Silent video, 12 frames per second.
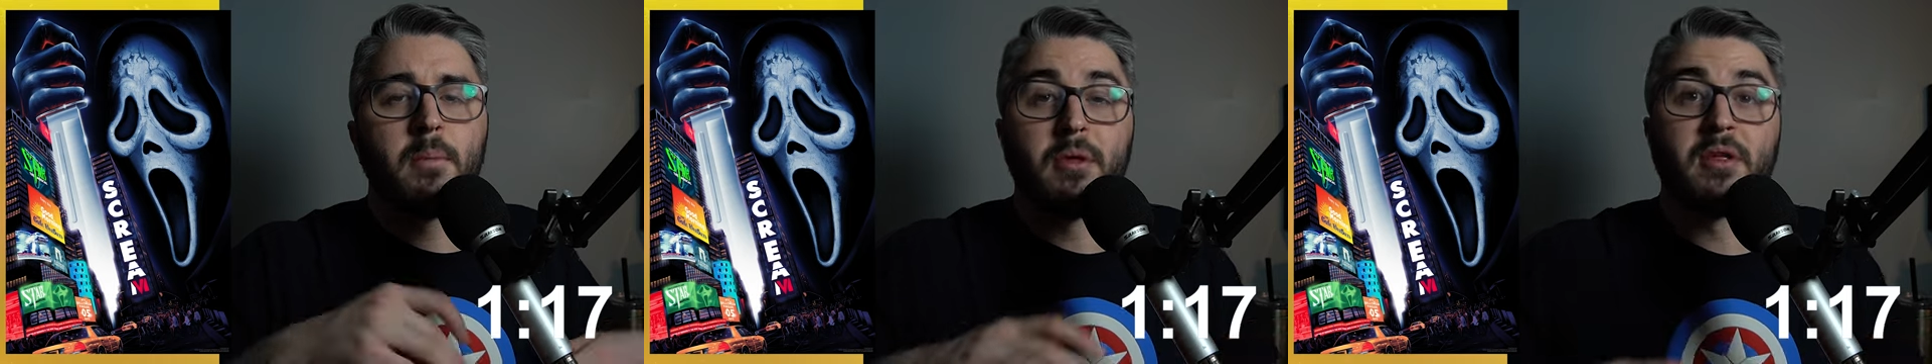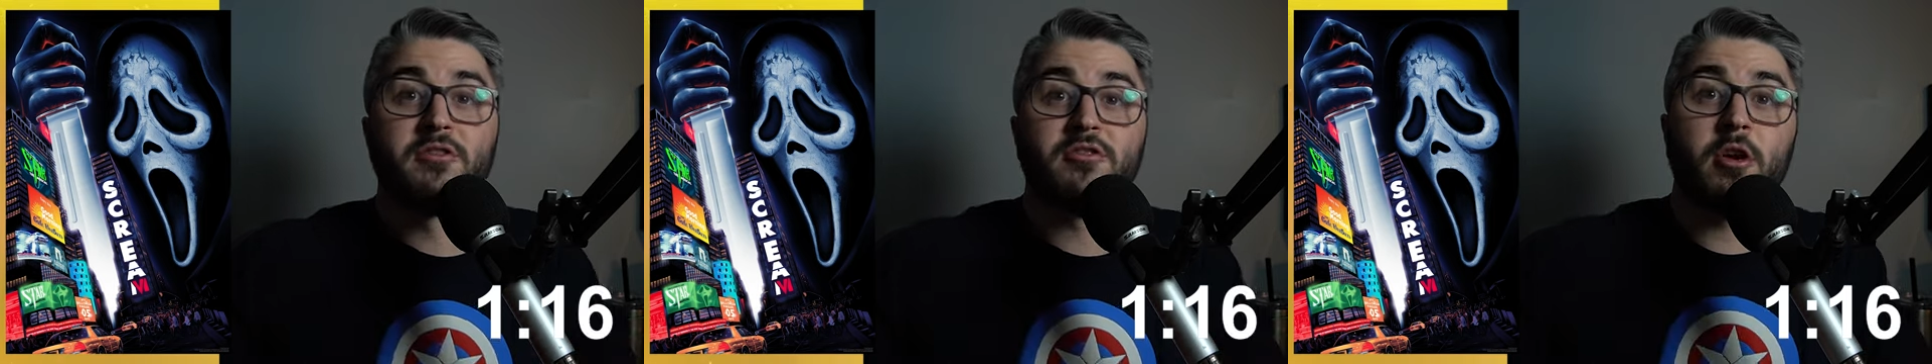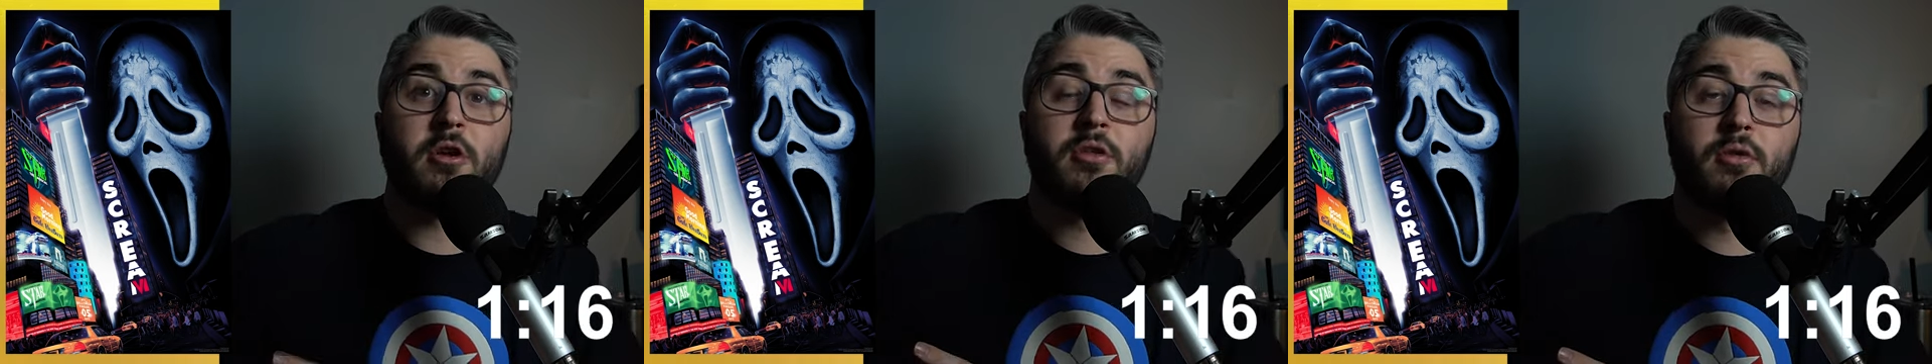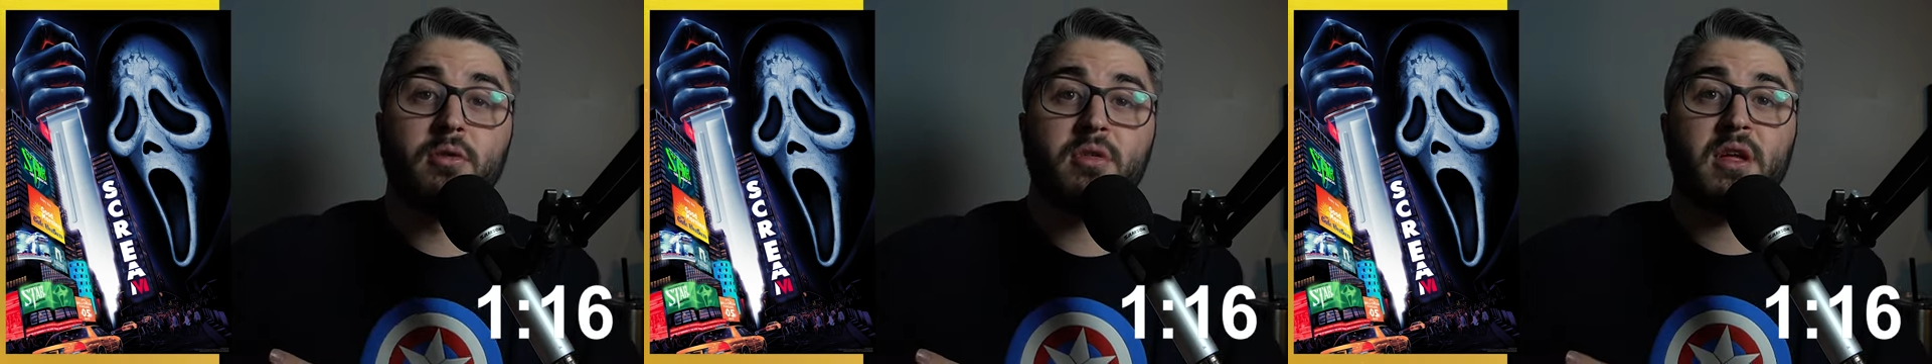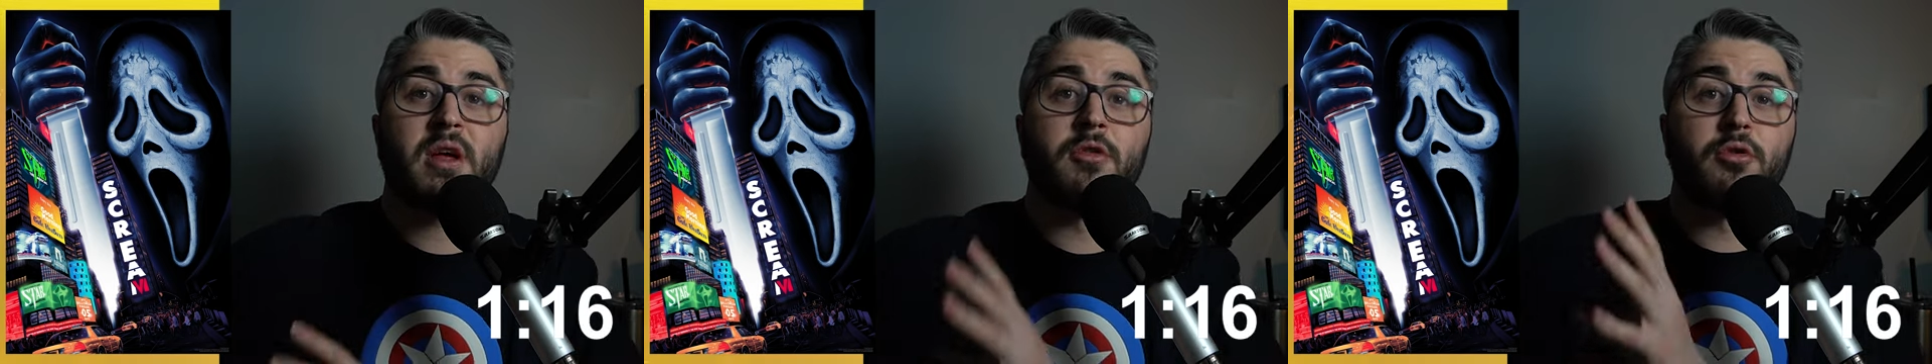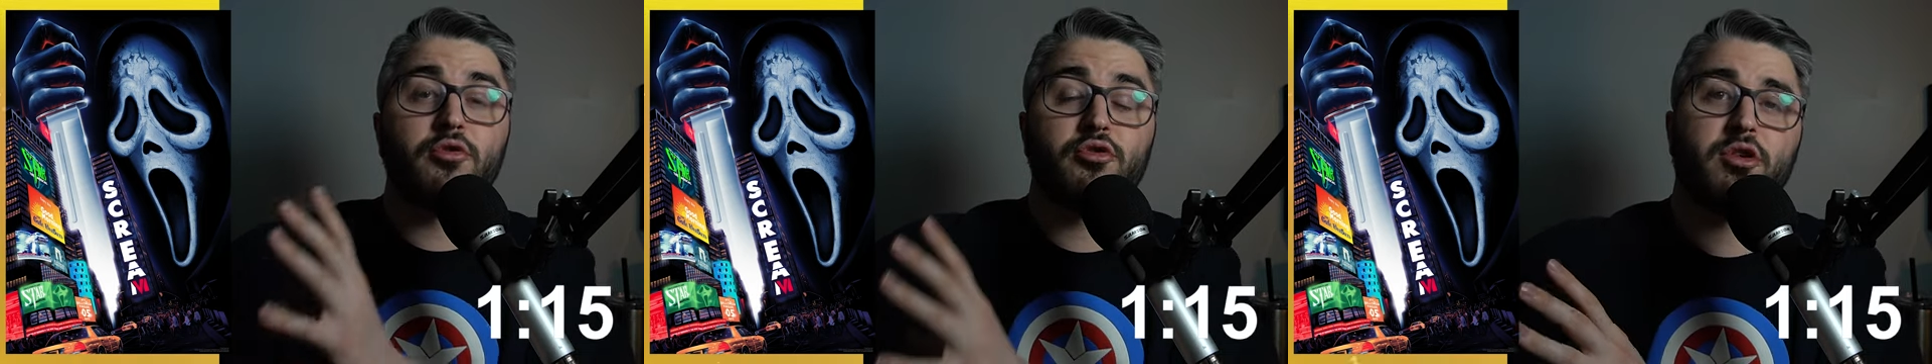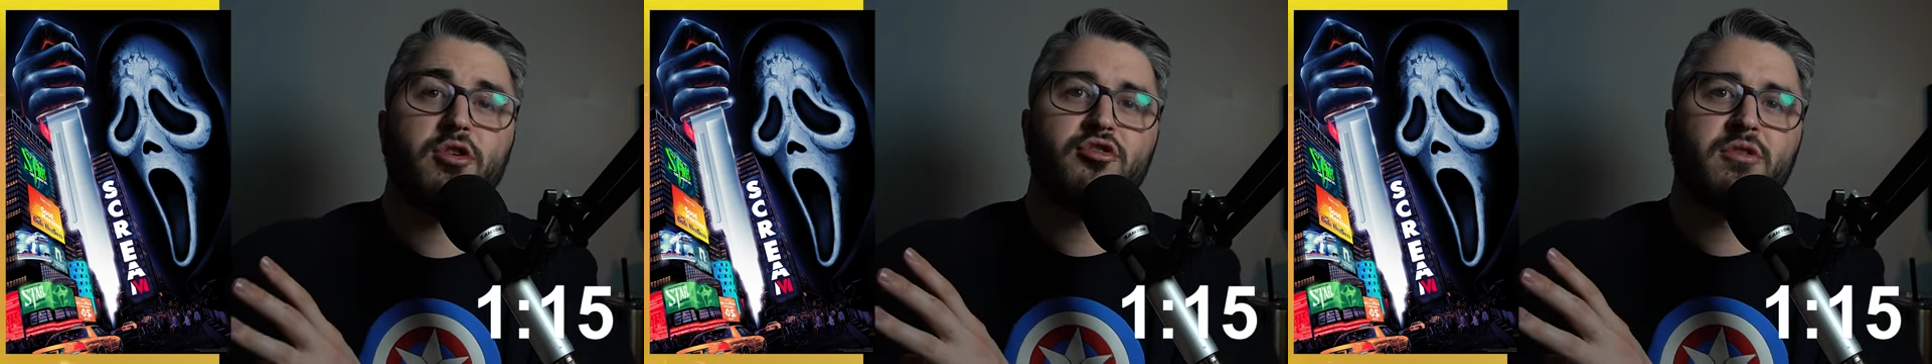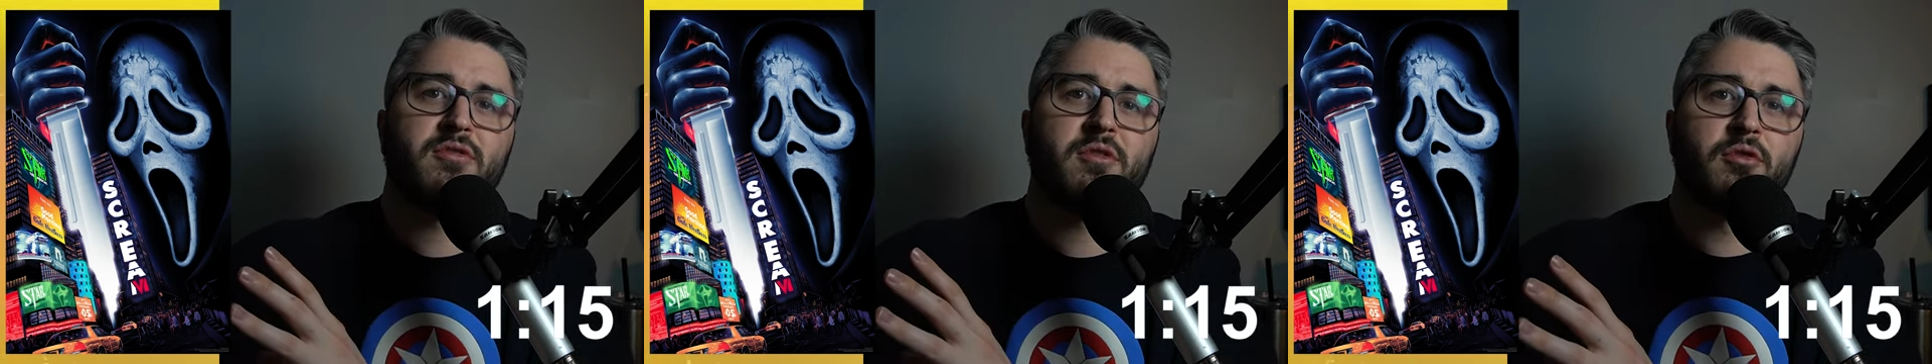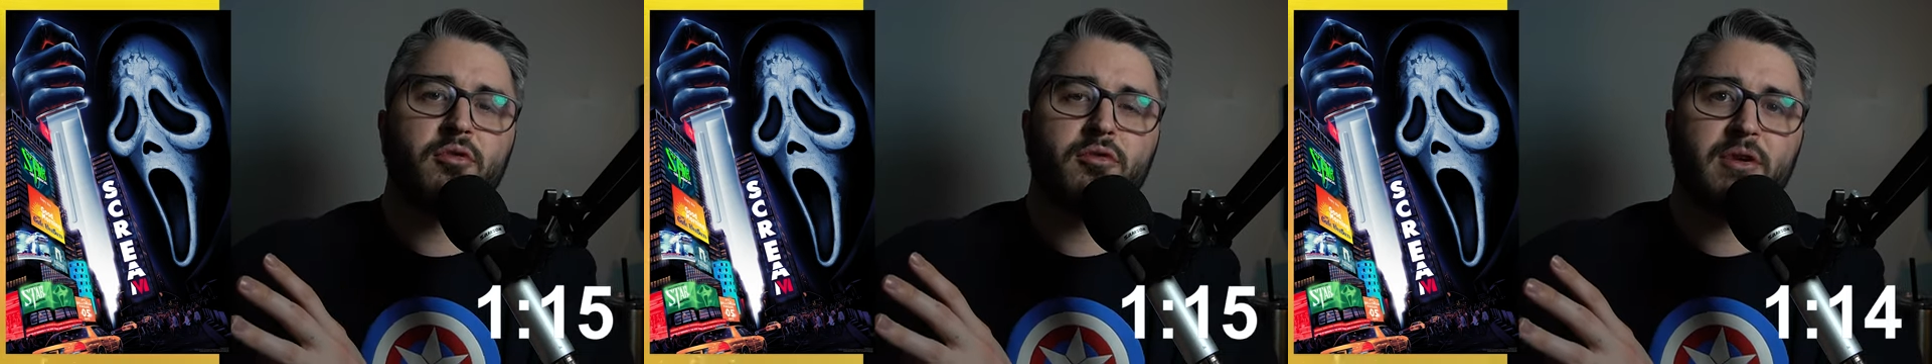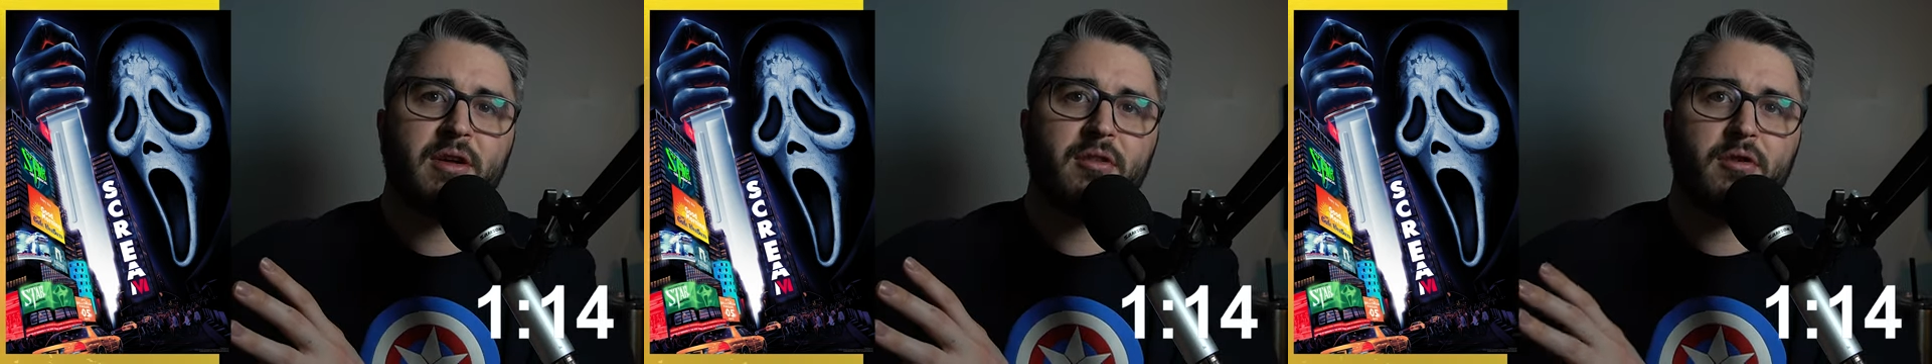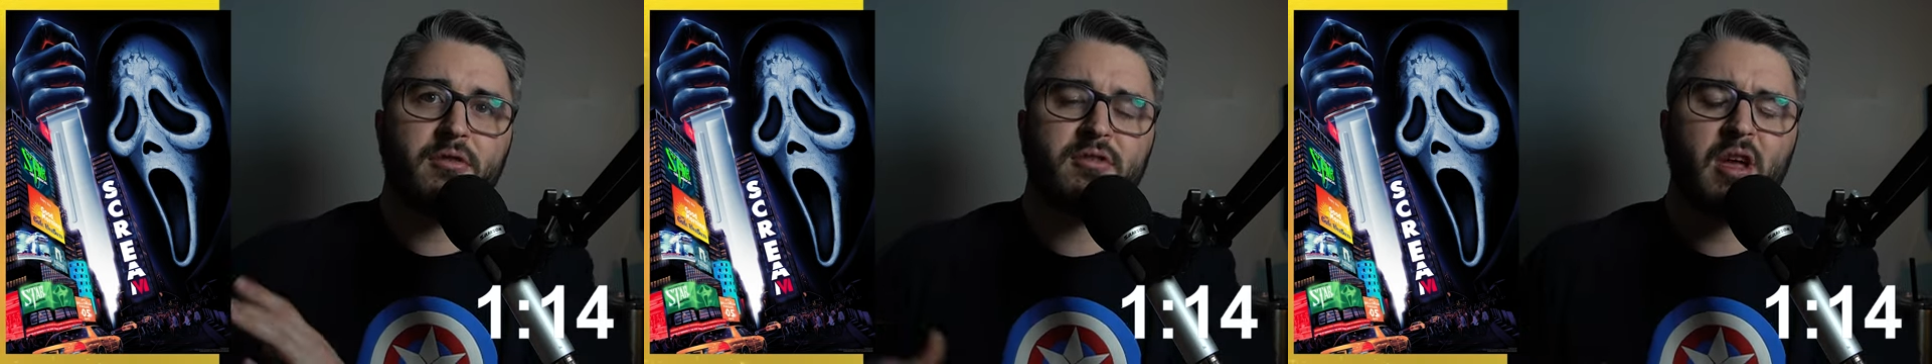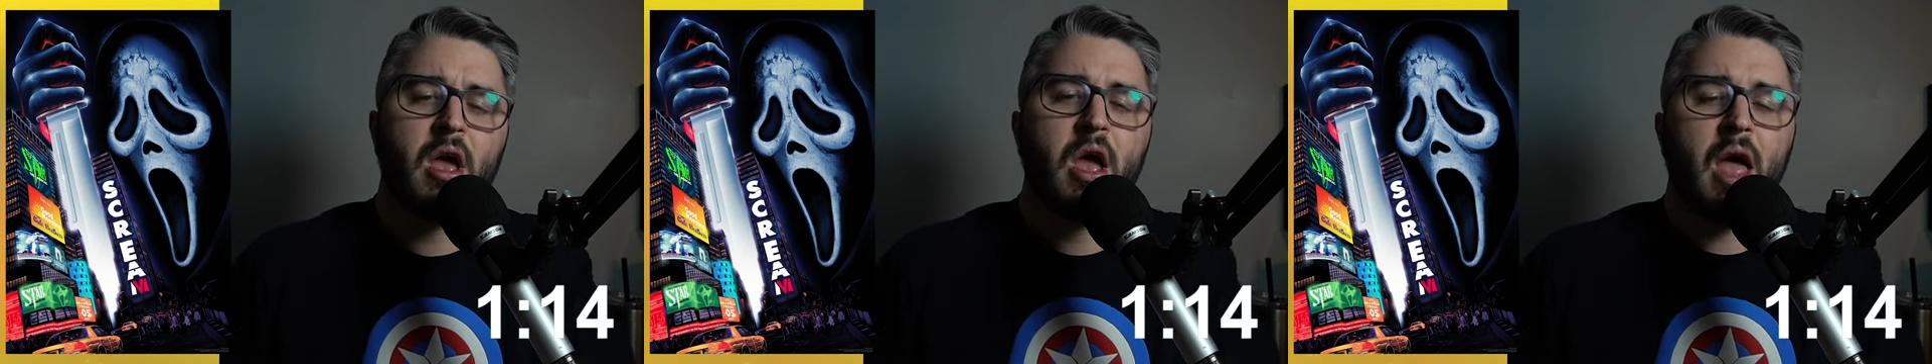but then start a new thing, a new trilogy for the new directors.